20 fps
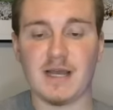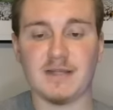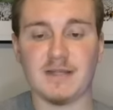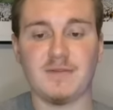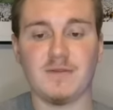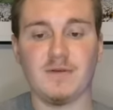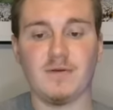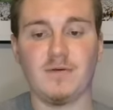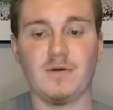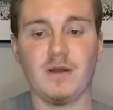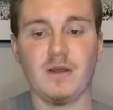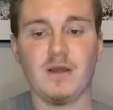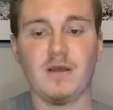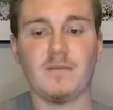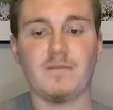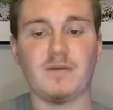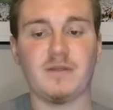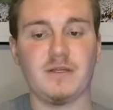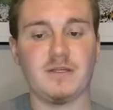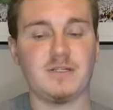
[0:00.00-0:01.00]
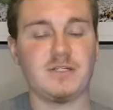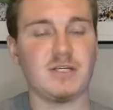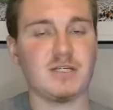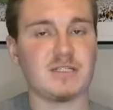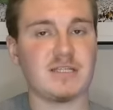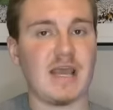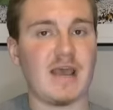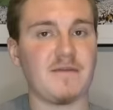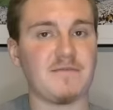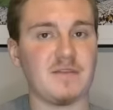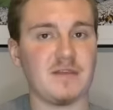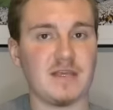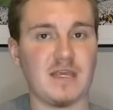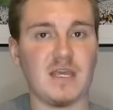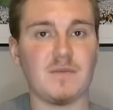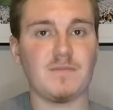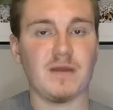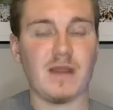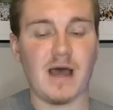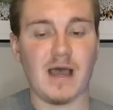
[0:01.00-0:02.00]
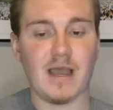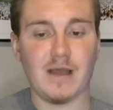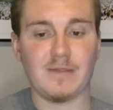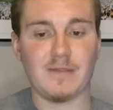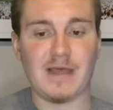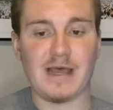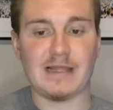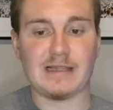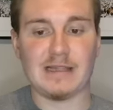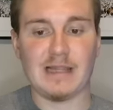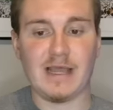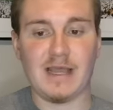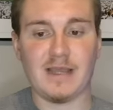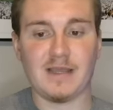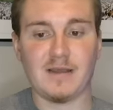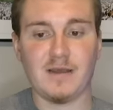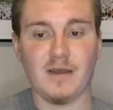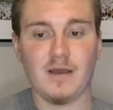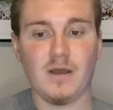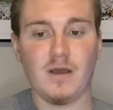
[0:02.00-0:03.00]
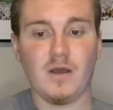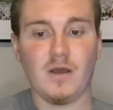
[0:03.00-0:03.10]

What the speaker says: I do, but you just have to keep an eye on that leg.